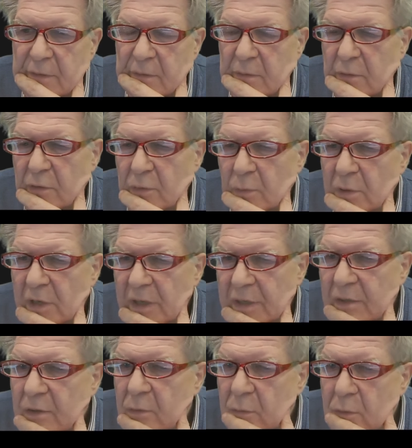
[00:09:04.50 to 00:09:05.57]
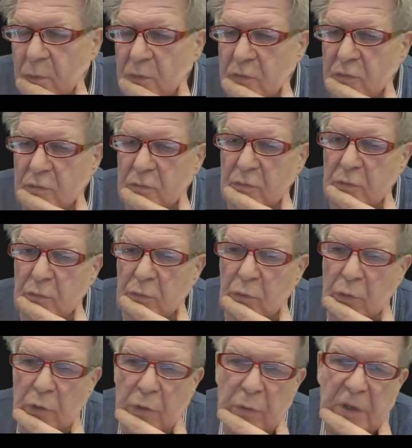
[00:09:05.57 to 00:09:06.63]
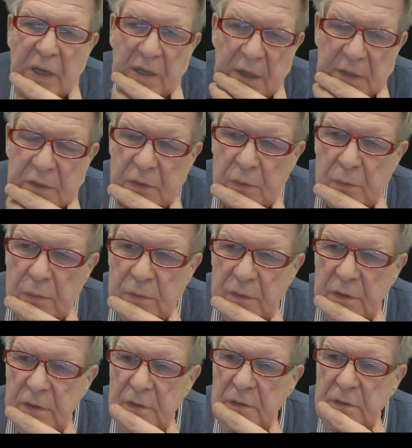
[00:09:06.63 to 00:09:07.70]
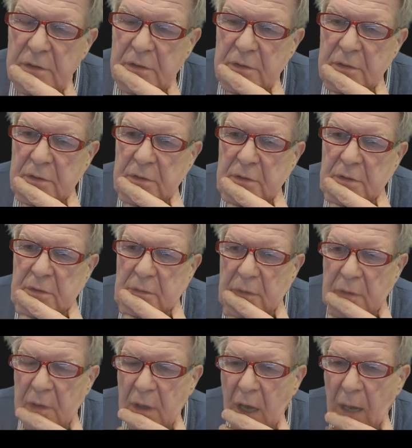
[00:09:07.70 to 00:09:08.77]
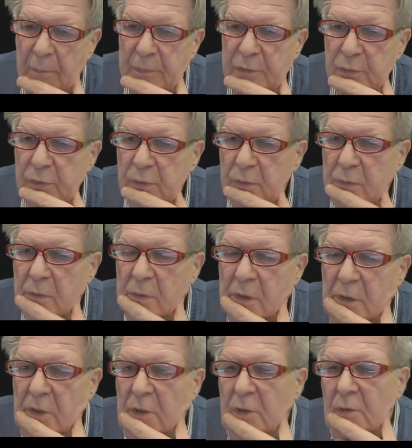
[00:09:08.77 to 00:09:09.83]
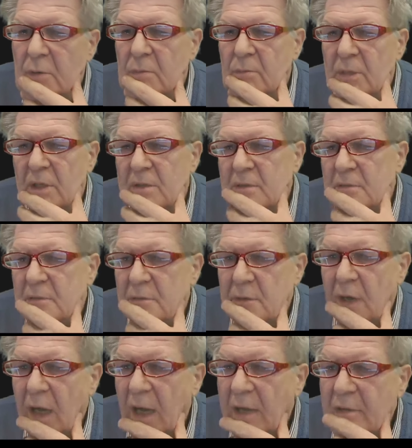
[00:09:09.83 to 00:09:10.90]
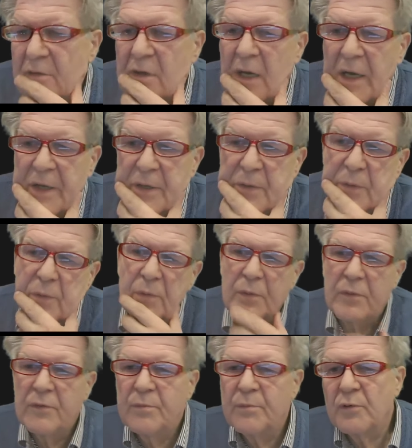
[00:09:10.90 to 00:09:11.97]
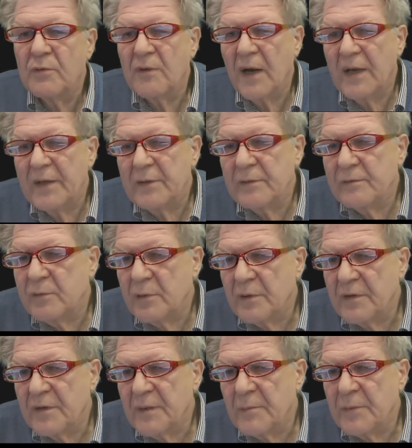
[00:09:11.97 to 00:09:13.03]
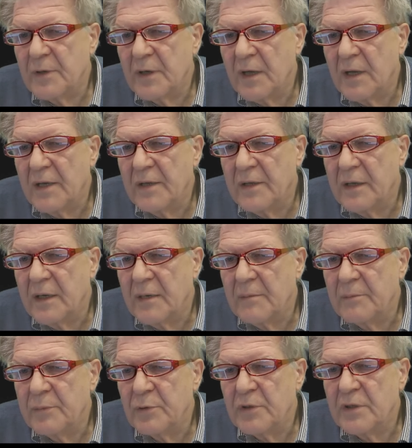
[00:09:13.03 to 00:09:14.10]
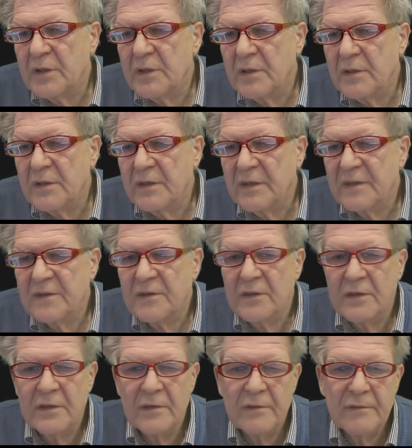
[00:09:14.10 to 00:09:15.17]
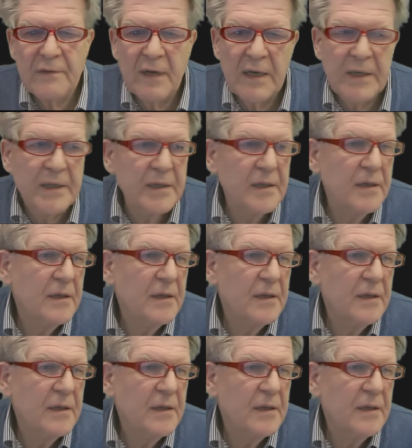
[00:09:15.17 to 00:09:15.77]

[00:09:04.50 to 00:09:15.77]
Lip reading: You can use or you cannot use. It's up to you. But I try to use provider. For example, I'm putting in an external file,